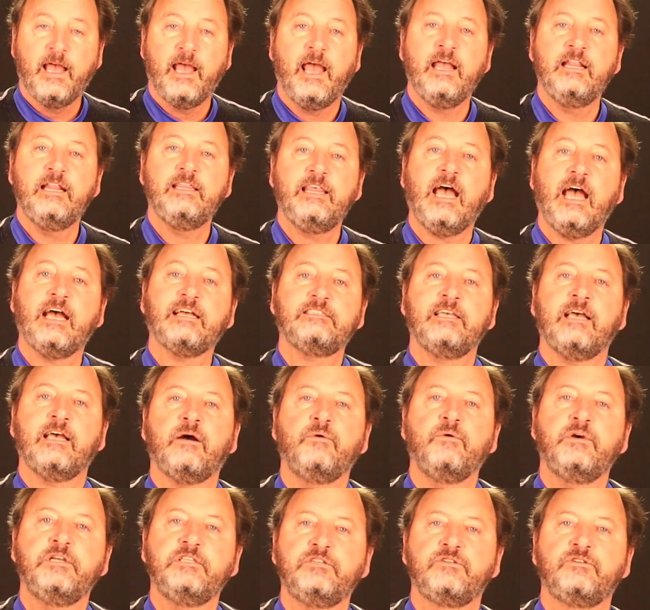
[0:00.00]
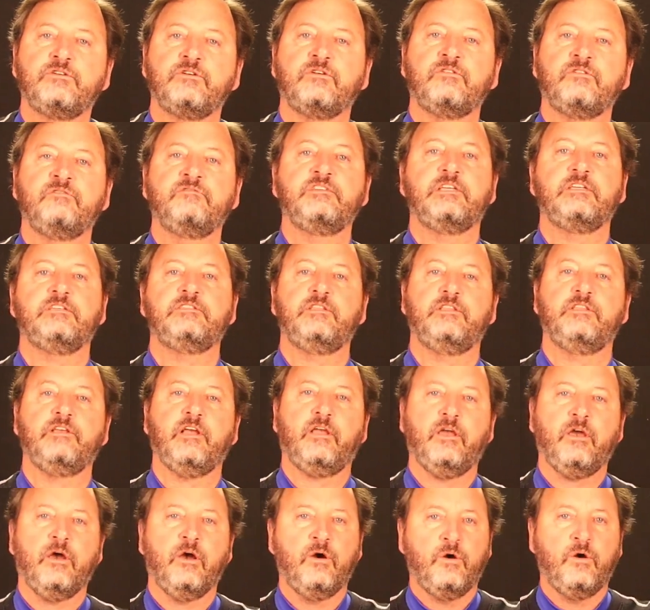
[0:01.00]
And that's how it serves as the
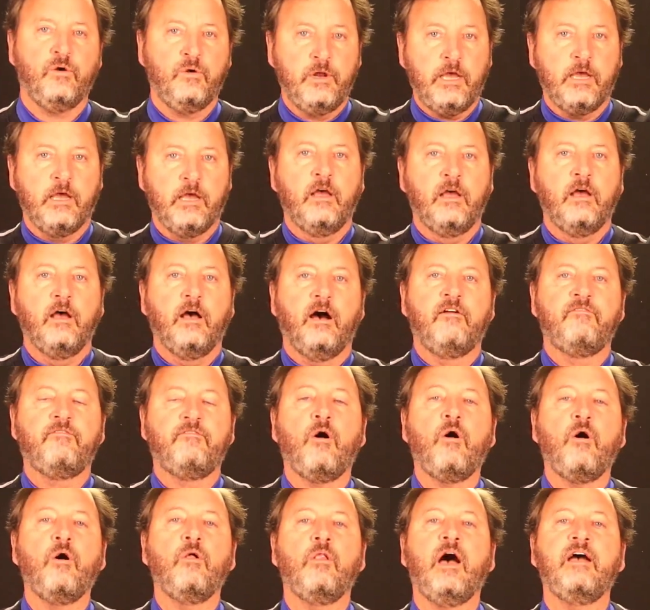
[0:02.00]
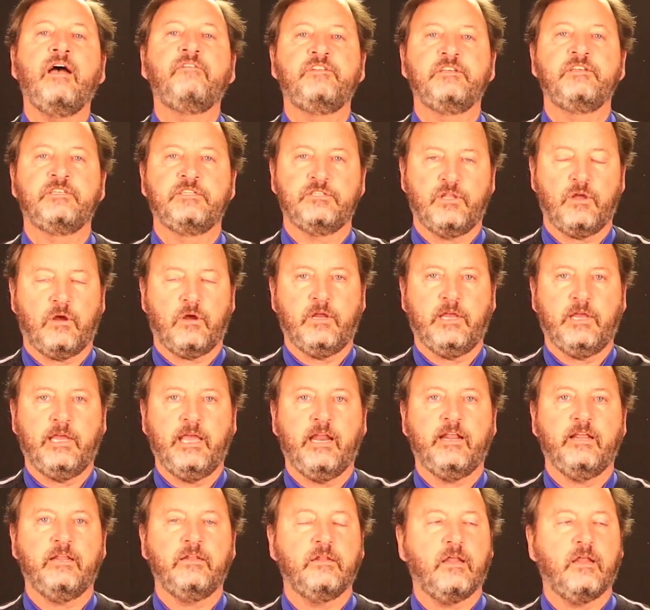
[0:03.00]
code of all life to start
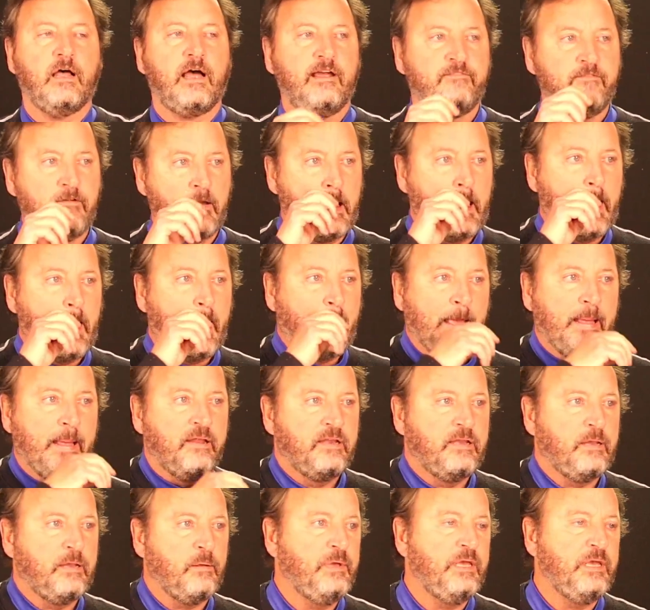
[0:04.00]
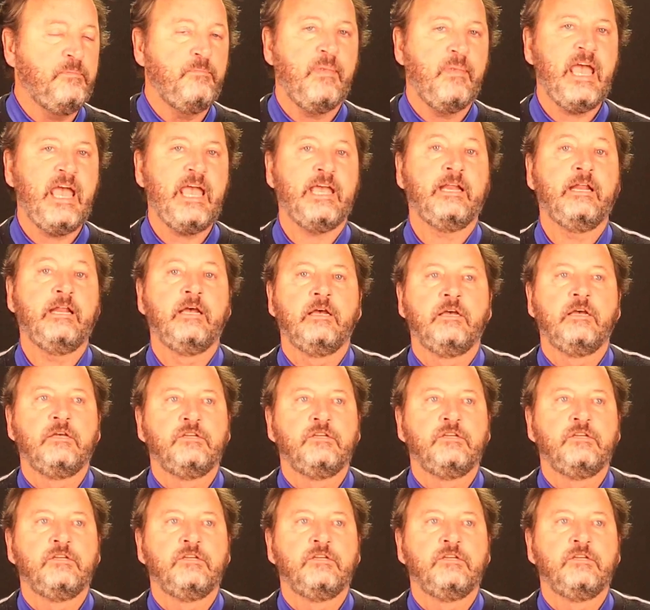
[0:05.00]
getting life to be made.